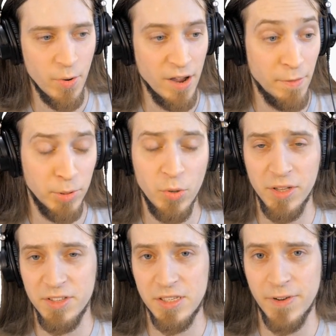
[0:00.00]
I've
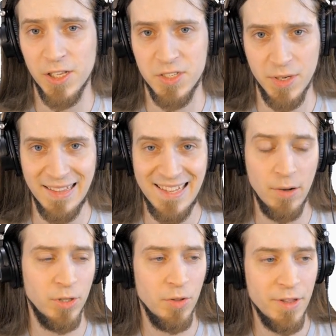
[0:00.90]
uploaded these files so you can
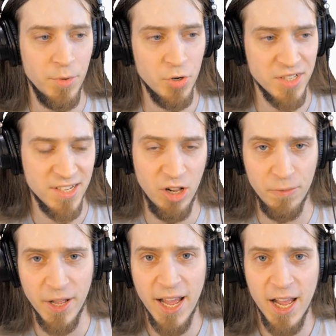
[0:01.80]
download them
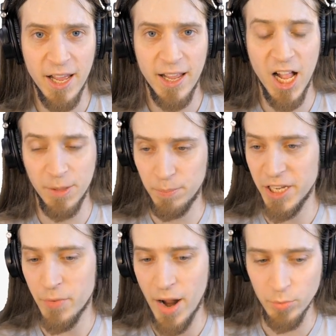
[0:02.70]
yourself and
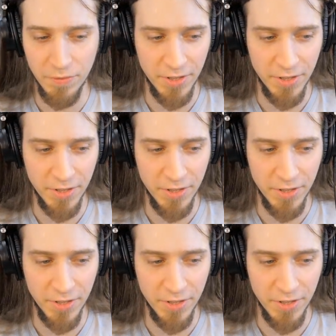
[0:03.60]
play around with